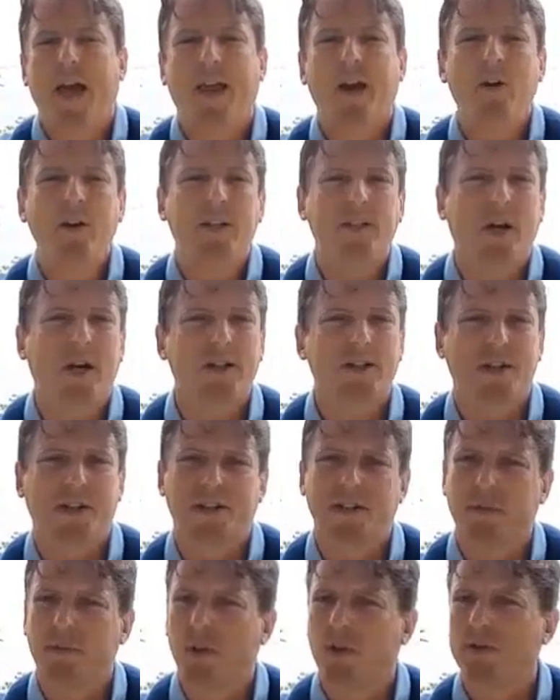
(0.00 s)
And I already touched
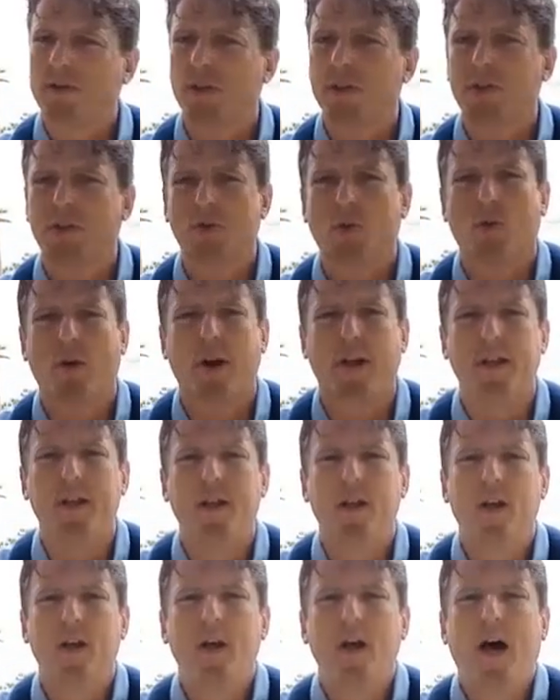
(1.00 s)
on some of those in the story.
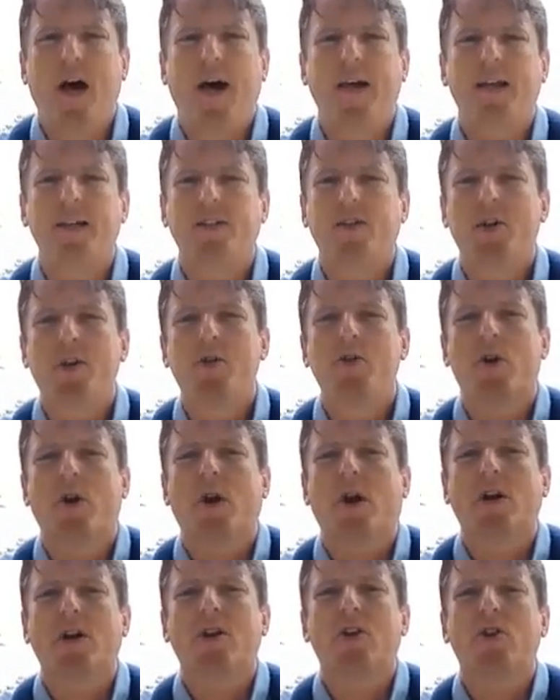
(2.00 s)
I can tell you
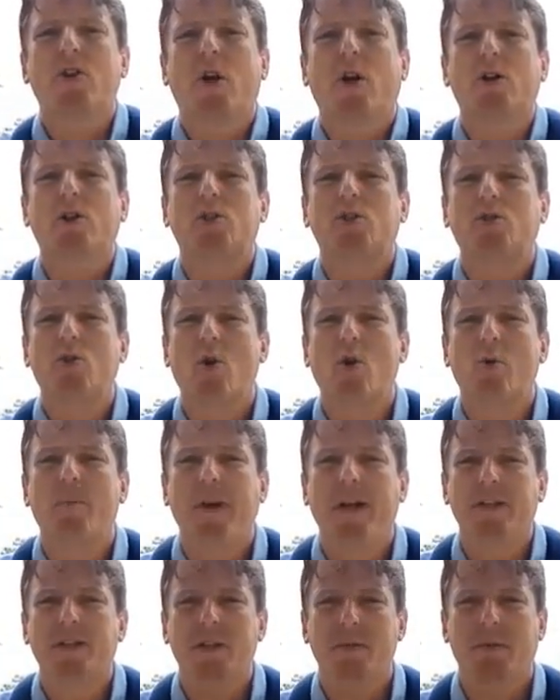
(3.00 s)
there are so
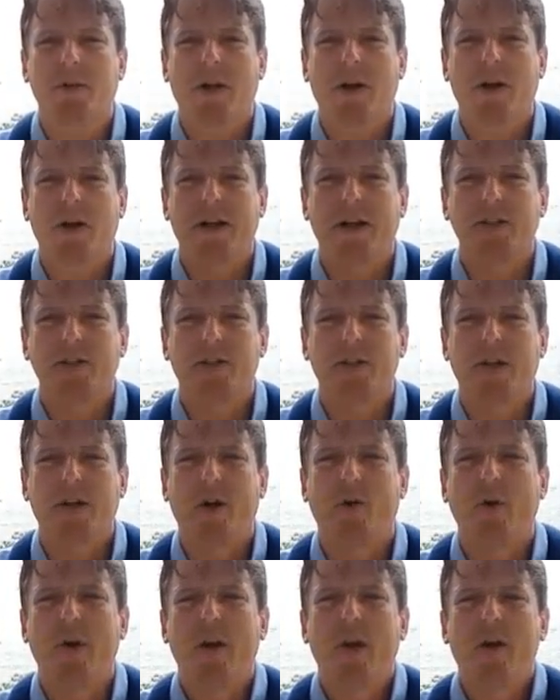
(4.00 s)
many similarities,
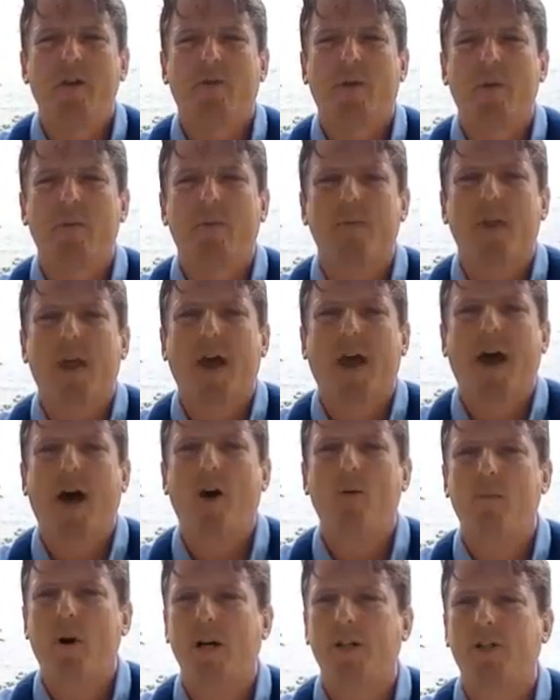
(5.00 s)
from
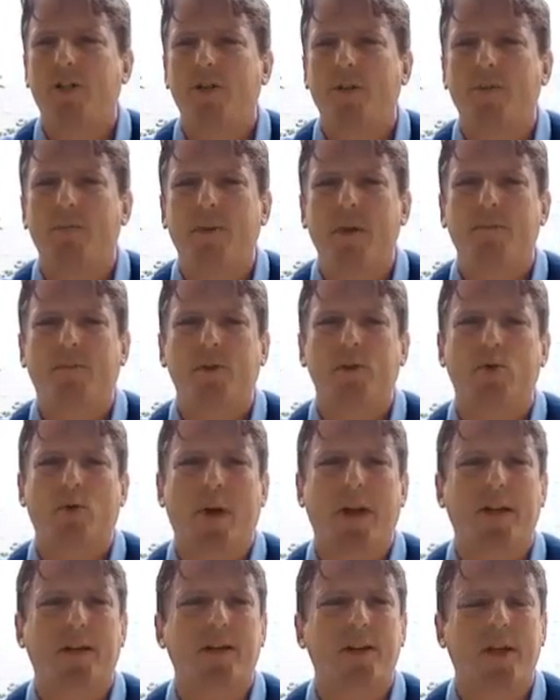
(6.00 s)
how much people
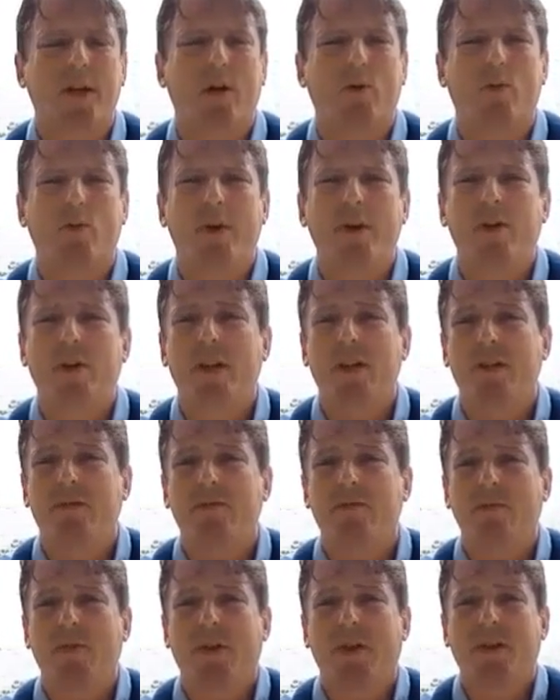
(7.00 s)
drink. Really
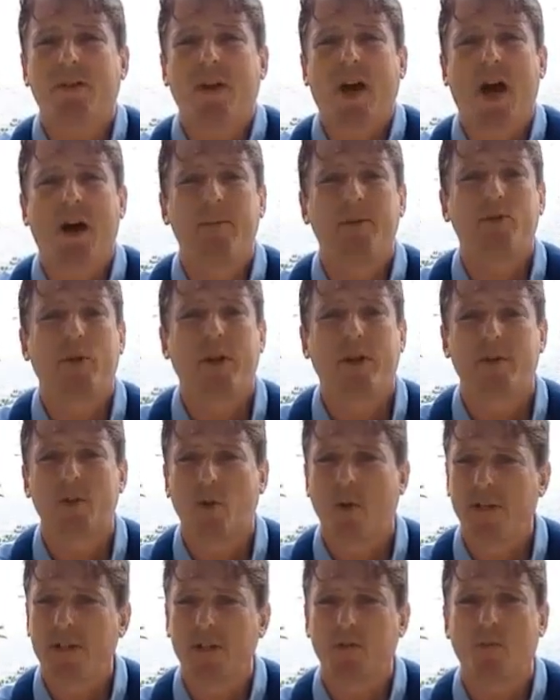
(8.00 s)
the common drink of
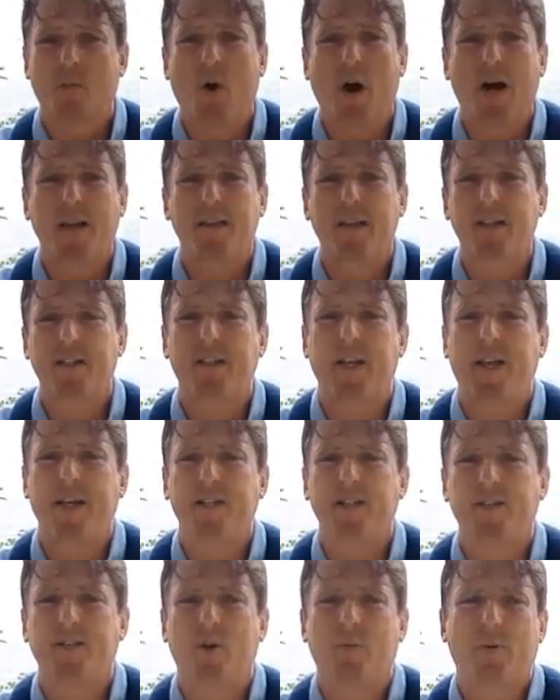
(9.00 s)
choice is wine these
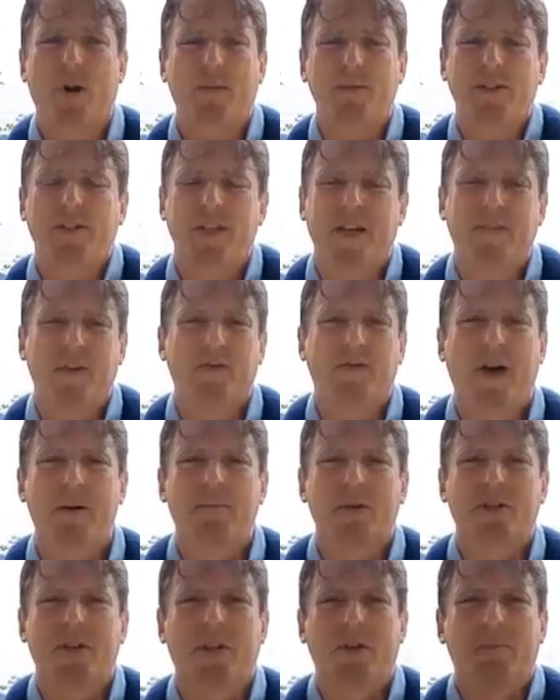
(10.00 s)
days. Still probably
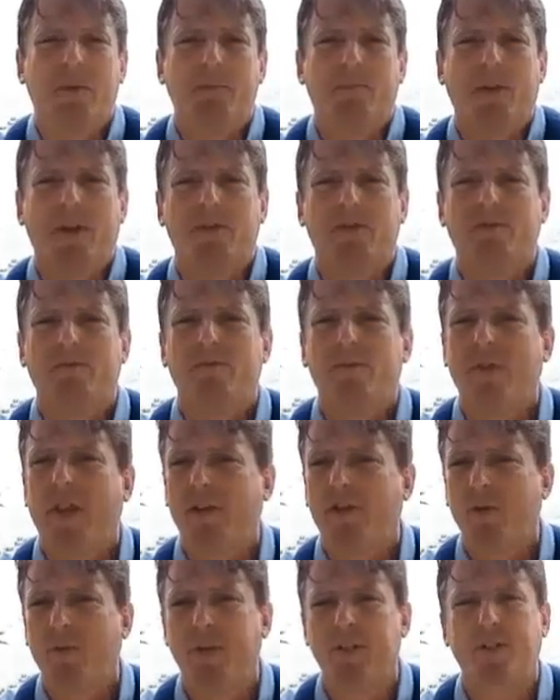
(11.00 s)
75% of the people
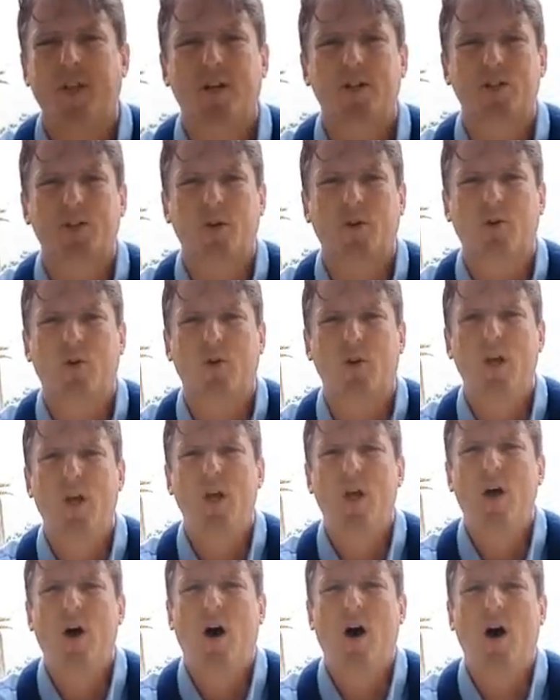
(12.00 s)
that do Insider Circle
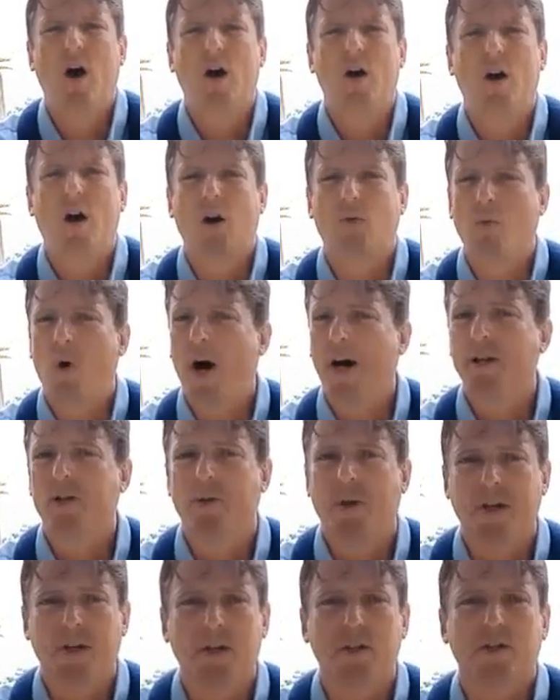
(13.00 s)
are wine
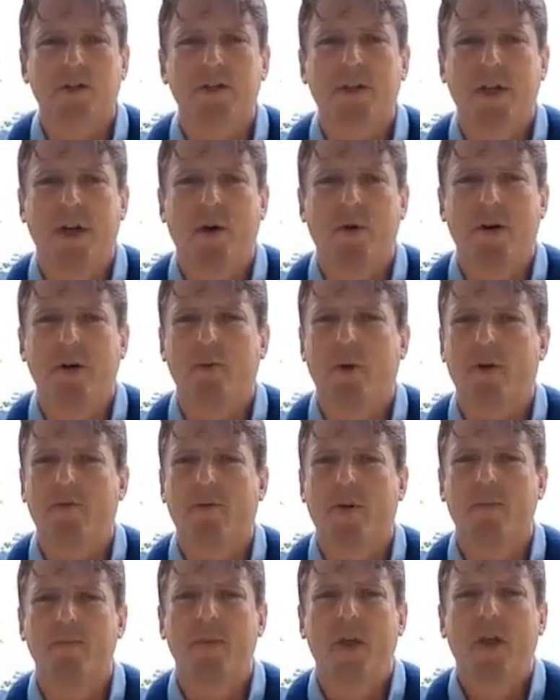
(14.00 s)
drinkers, anywhere
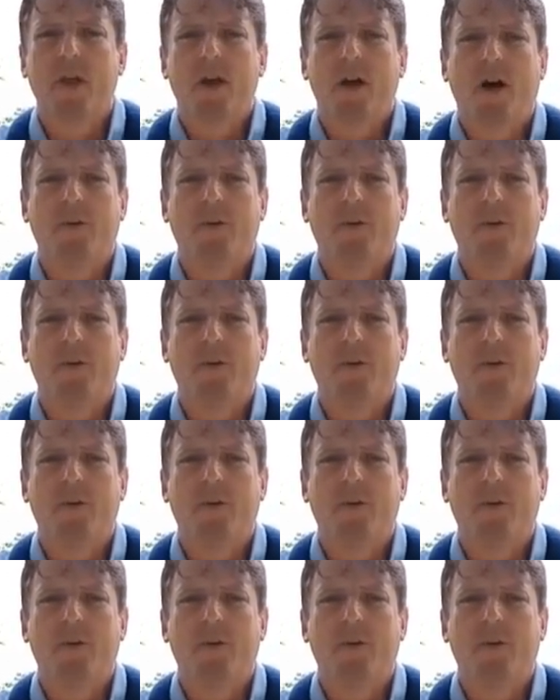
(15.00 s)
from